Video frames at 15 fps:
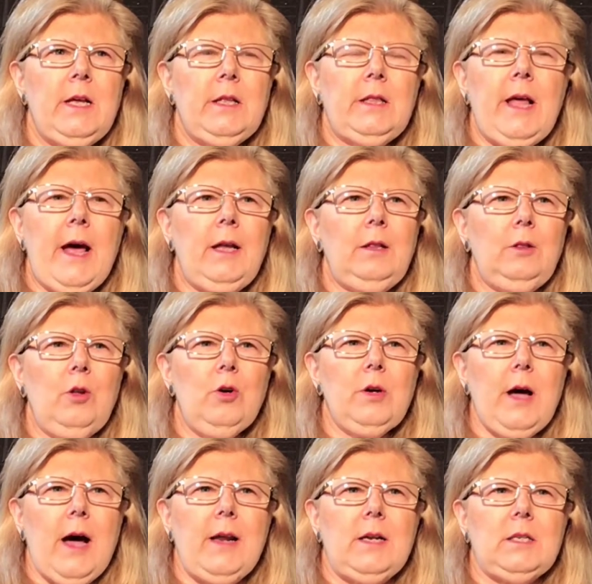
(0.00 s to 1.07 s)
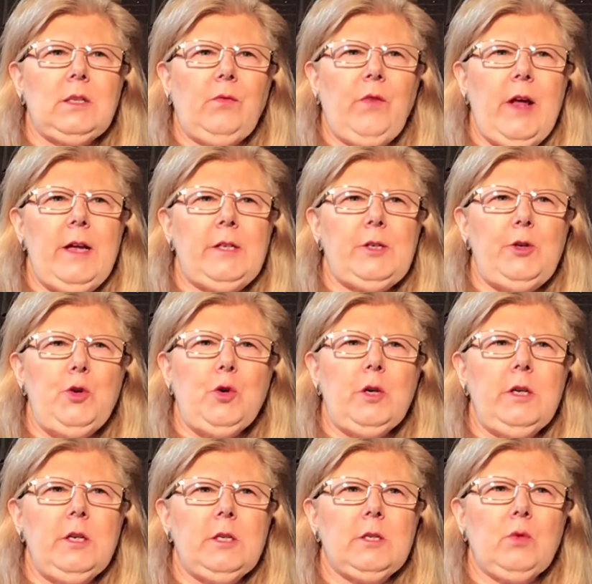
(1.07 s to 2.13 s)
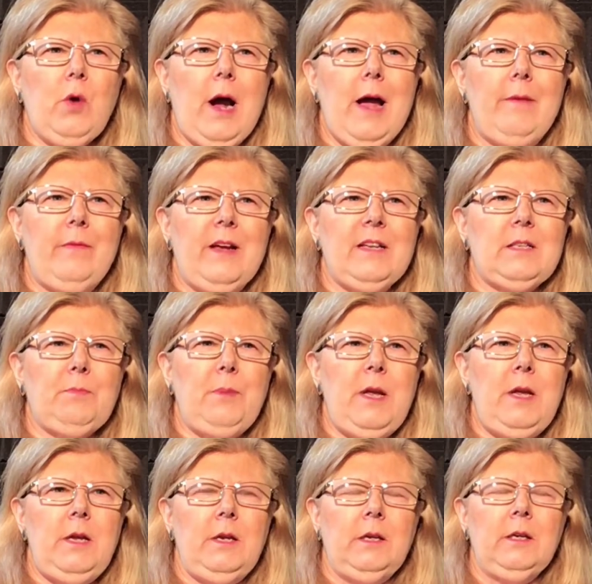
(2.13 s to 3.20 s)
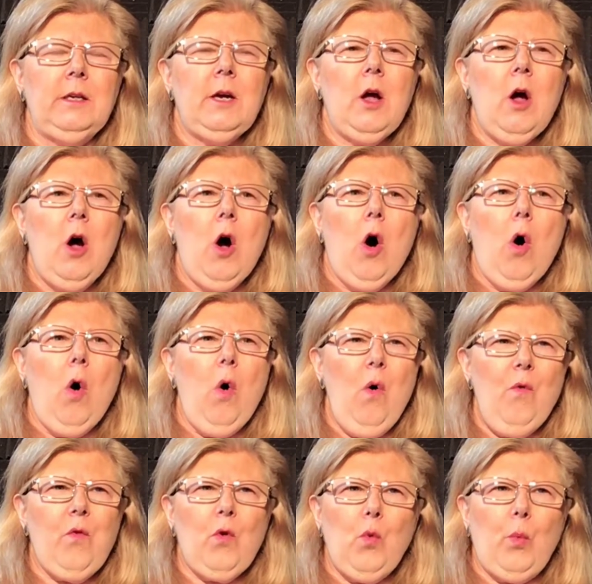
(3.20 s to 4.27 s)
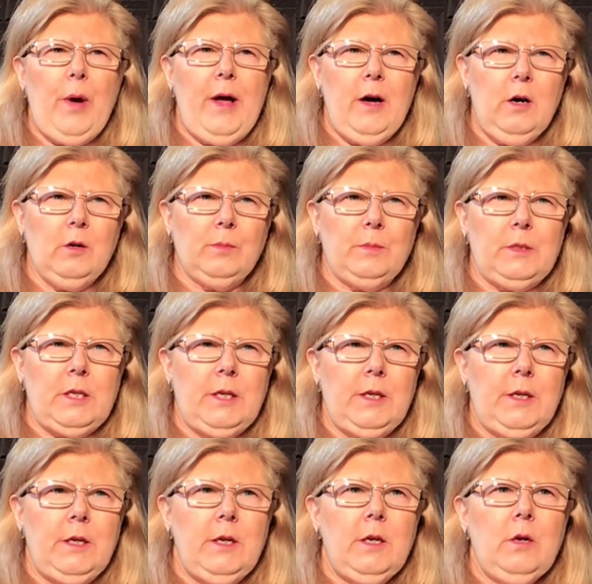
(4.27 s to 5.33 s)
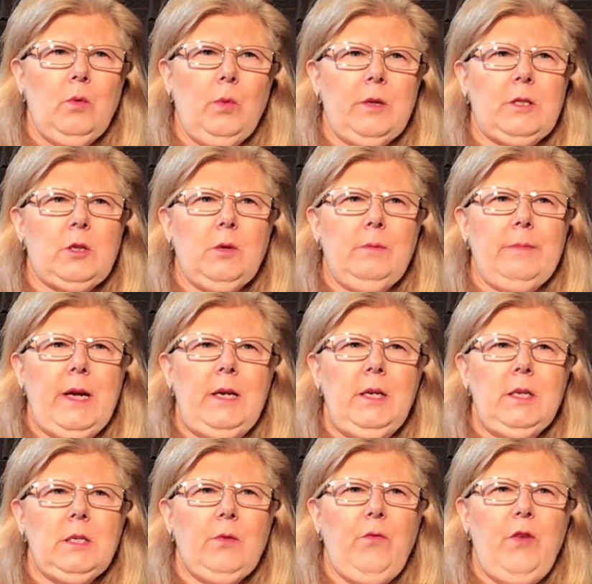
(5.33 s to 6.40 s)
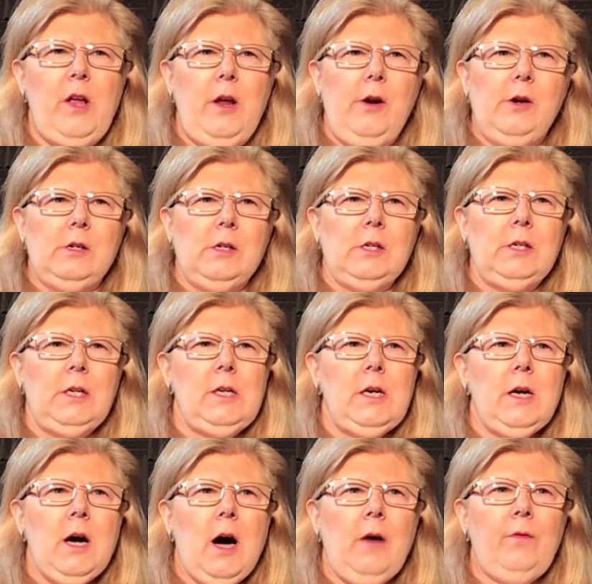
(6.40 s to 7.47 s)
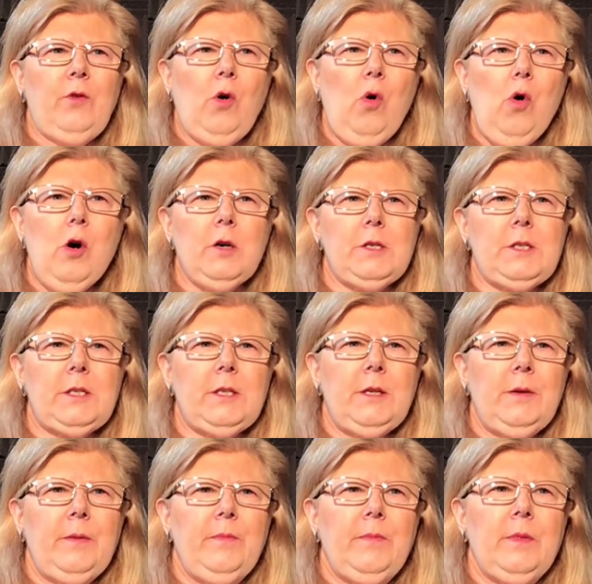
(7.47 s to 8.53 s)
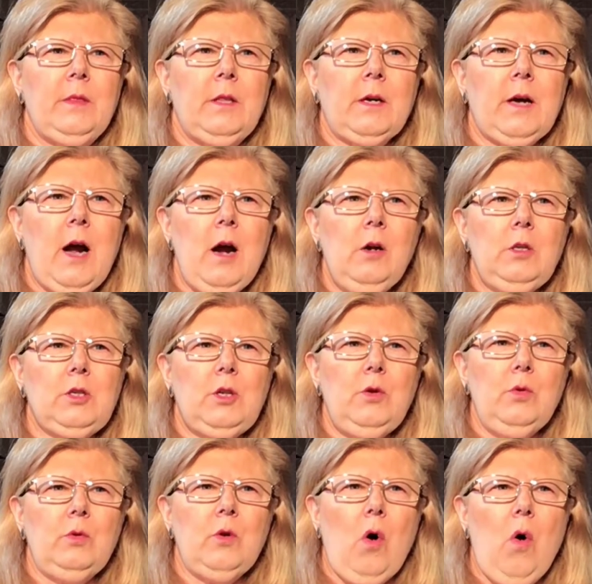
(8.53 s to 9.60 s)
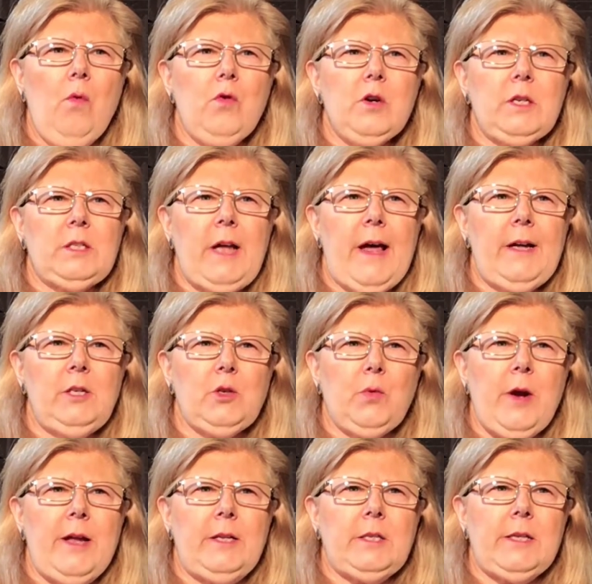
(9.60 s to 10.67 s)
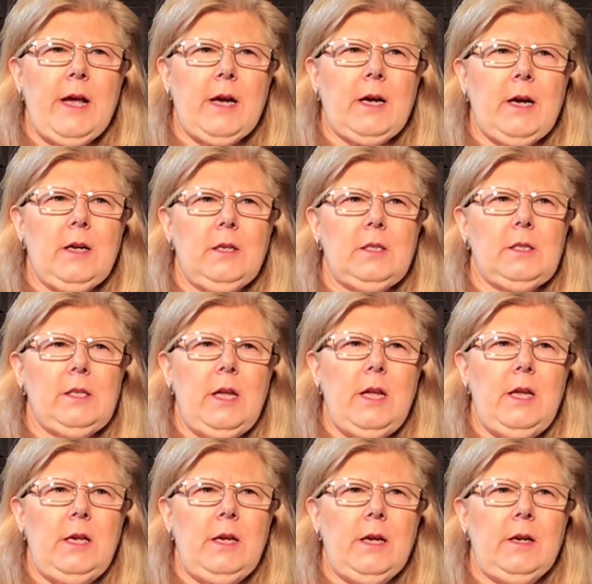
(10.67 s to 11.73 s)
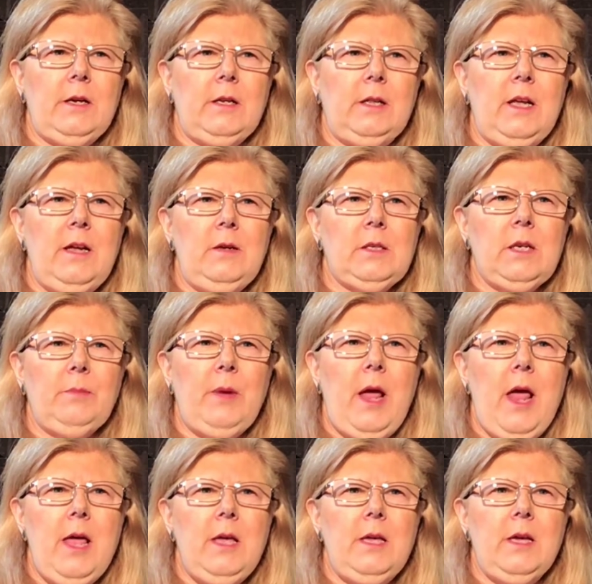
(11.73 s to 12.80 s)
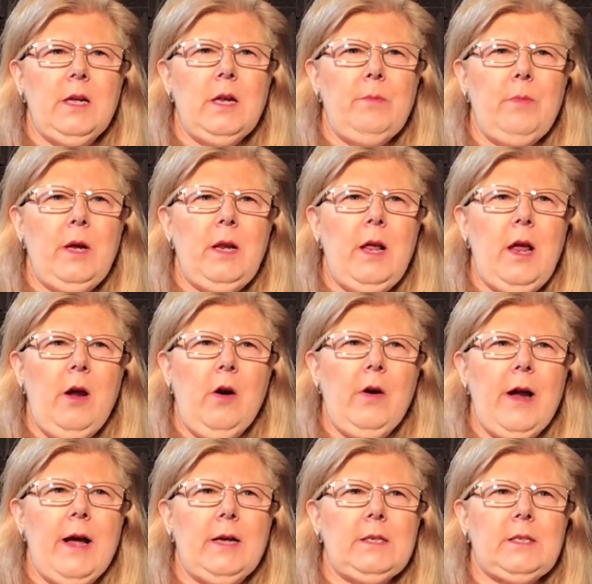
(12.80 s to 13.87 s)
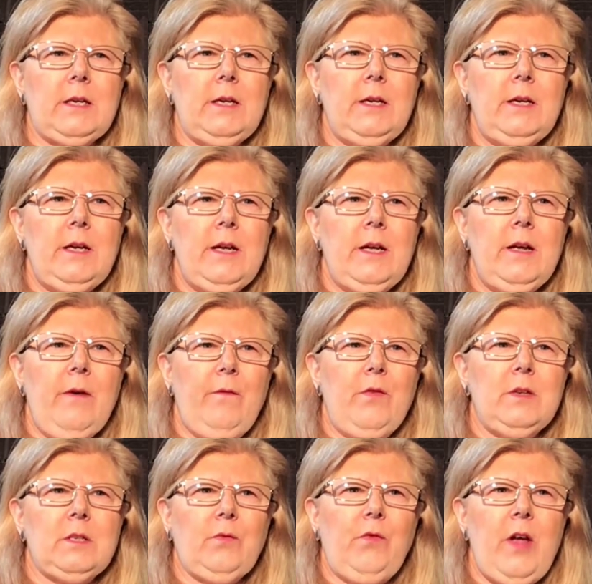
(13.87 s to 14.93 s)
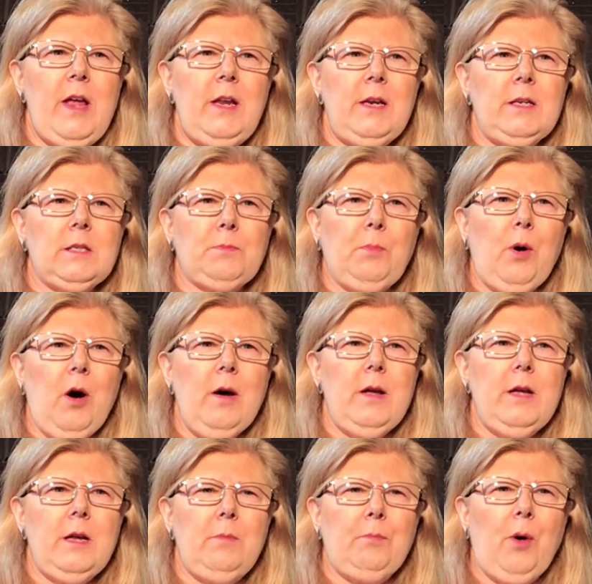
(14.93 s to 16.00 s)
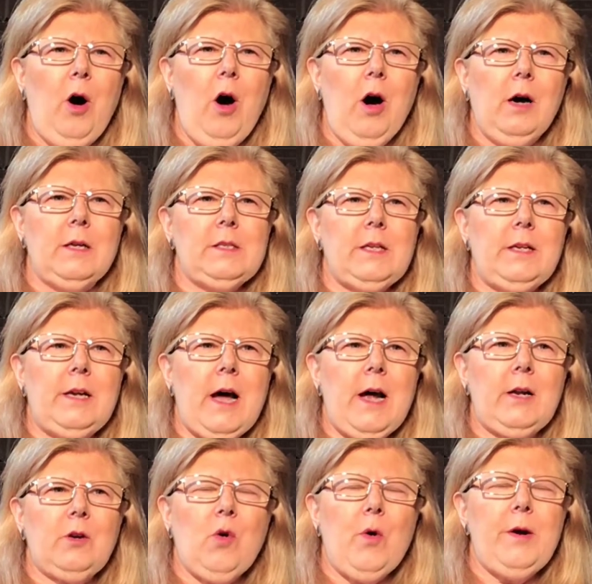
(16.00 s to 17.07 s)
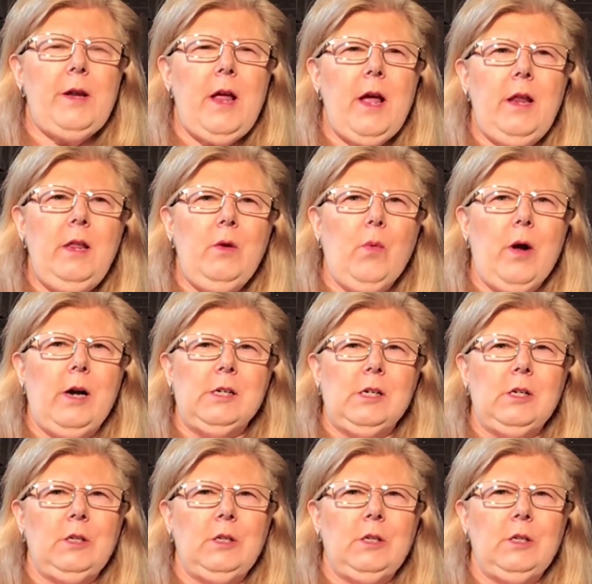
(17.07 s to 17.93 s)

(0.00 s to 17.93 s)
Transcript: That look on his face you could describe as being overwhelmed with tremendous fear. Of course, the cartoon over-exaggerates that scene and leaves him hanging in midair as if his fate is in pause and not going anywhere.